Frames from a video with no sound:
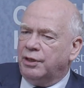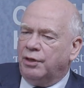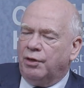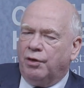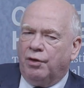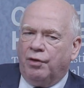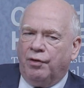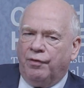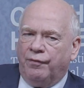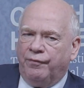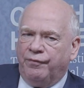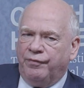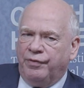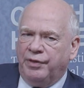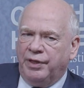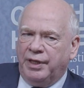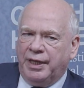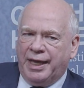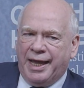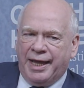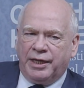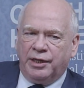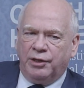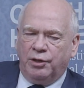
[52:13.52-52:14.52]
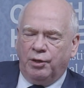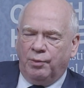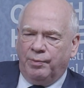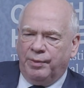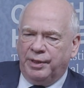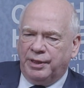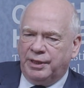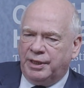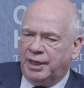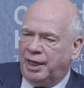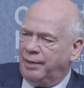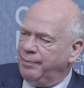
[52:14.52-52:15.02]
of the
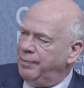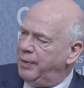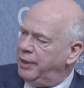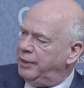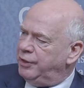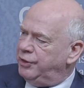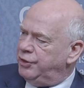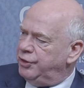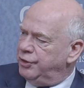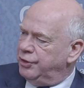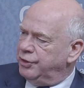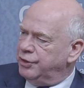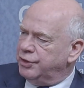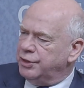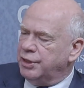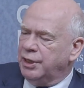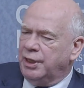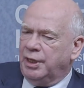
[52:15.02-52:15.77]
economic dimensions